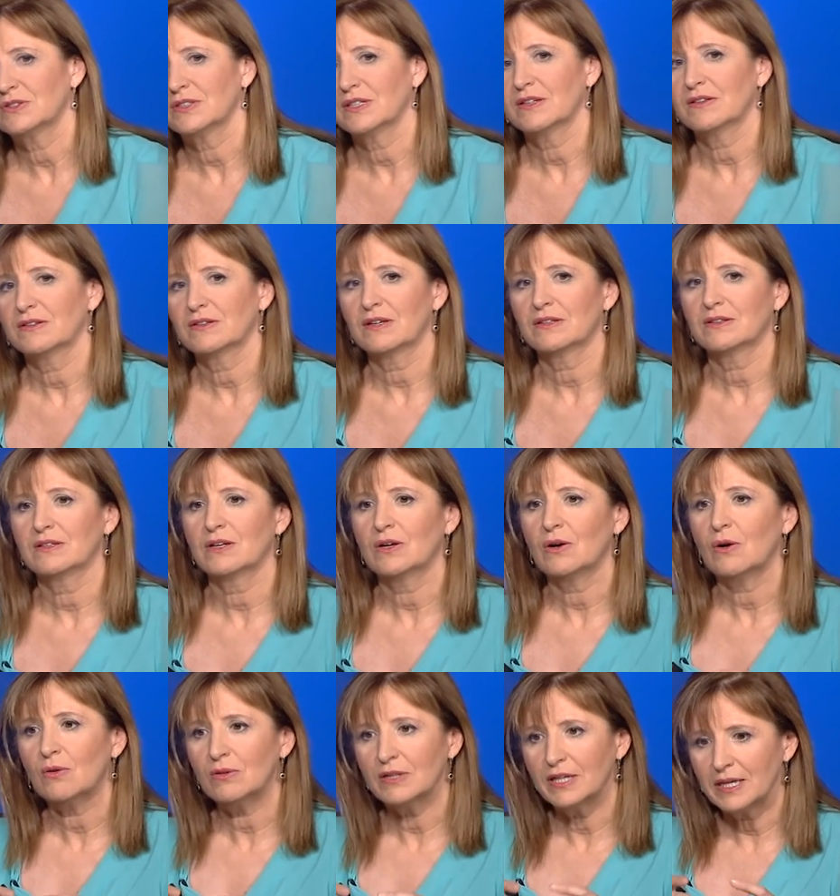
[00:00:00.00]
And, and the
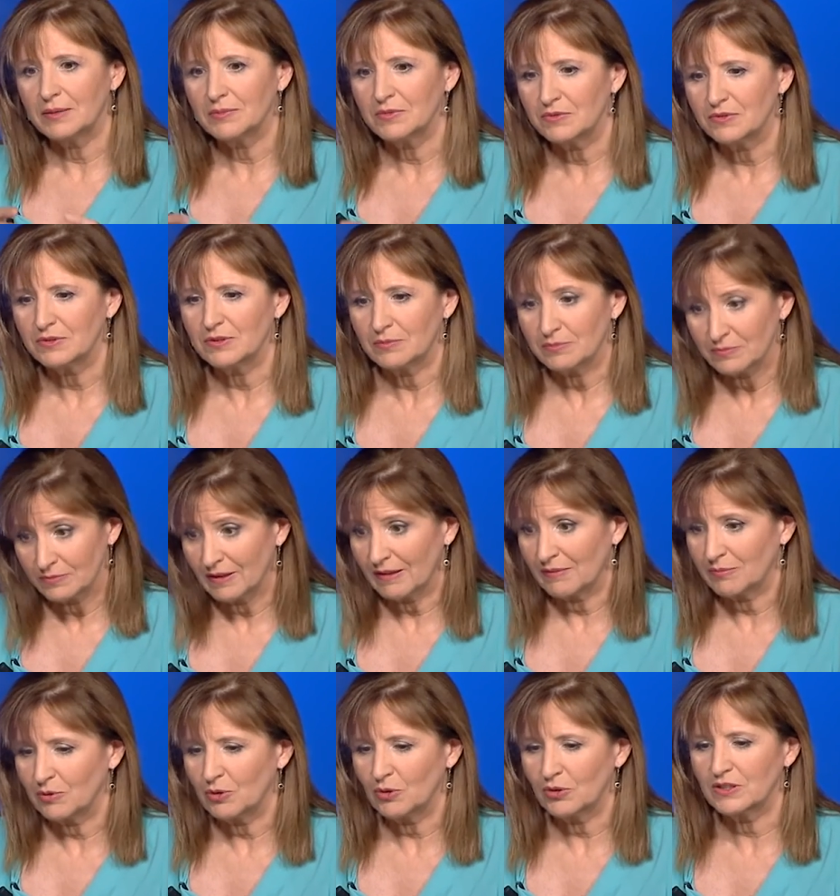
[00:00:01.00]
whole aim of the,
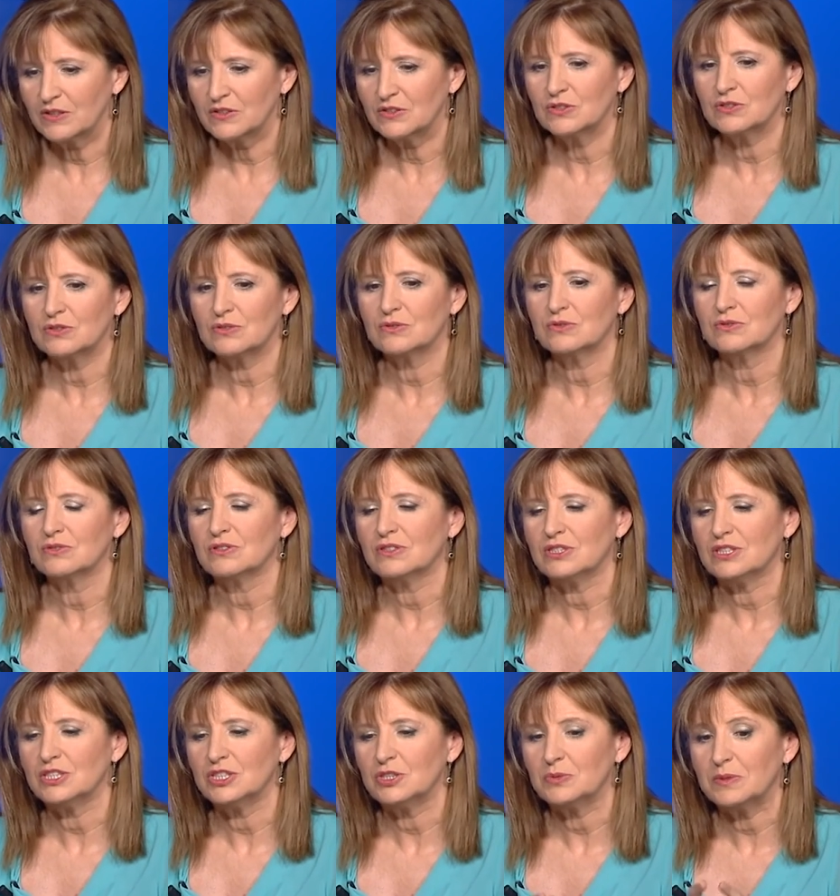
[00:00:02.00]
that book is to
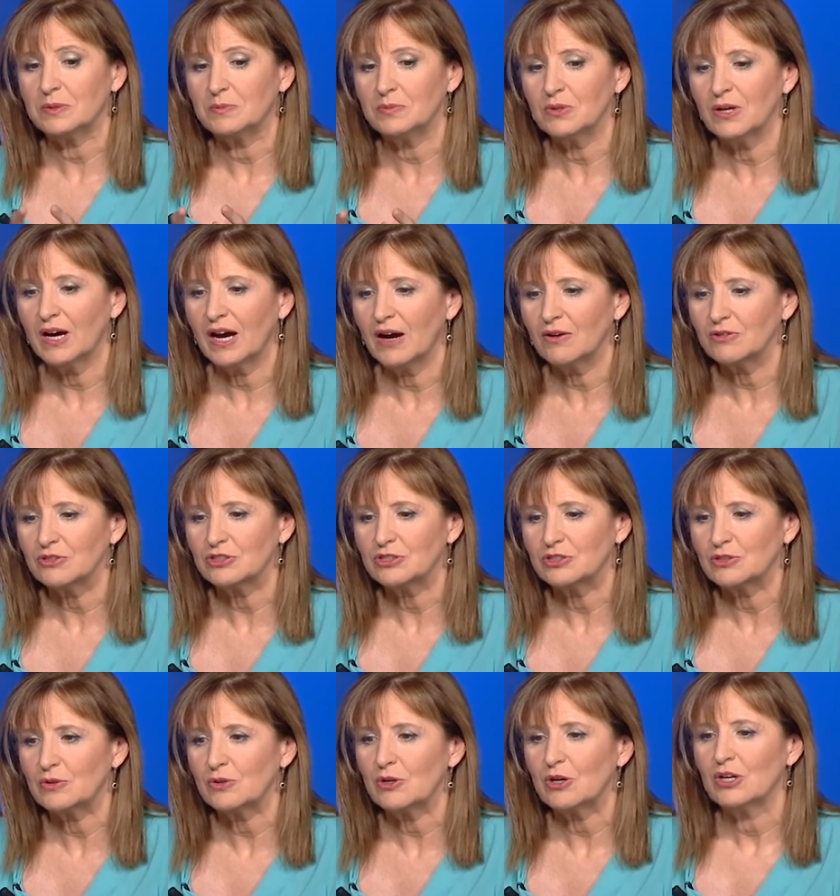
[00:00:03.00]
teach people how
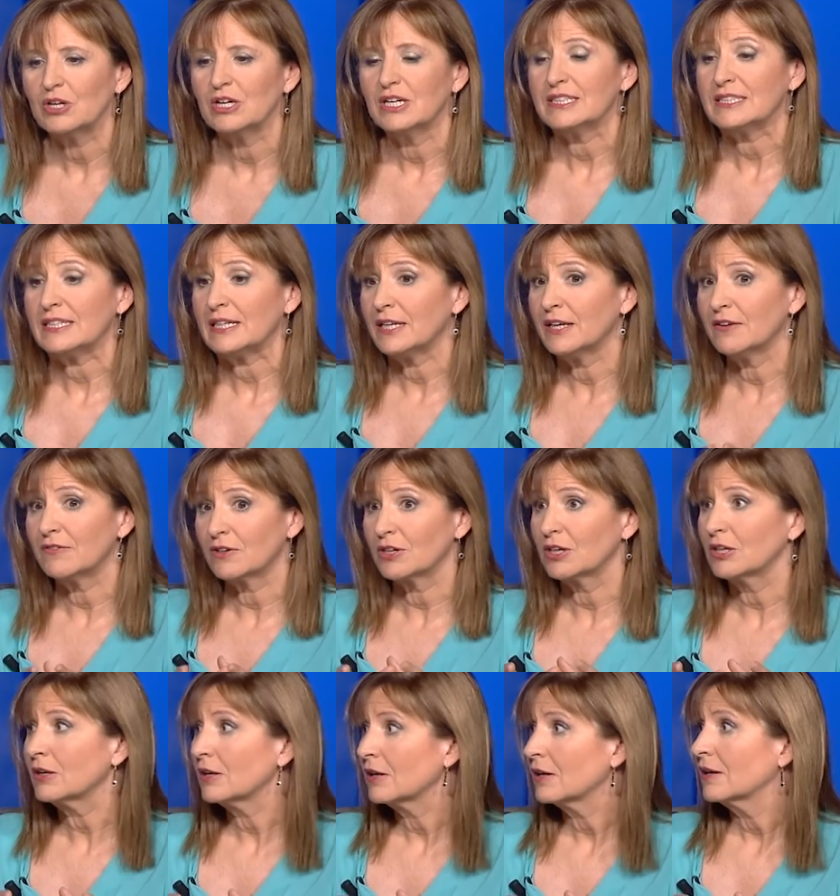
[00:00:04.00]
to
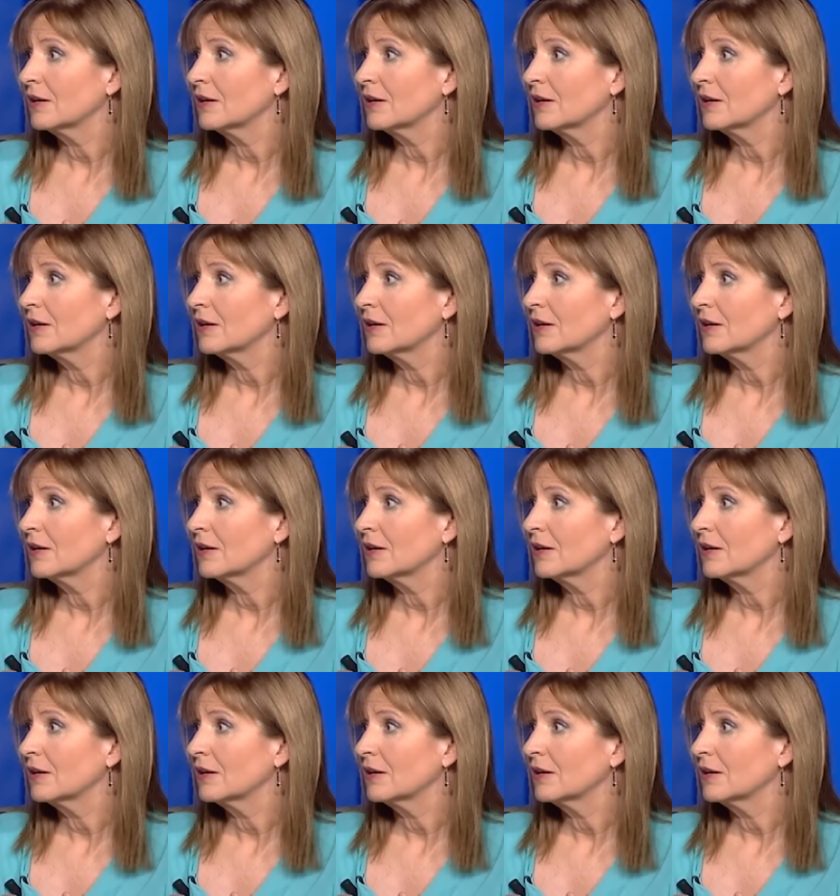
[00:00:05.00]
deliver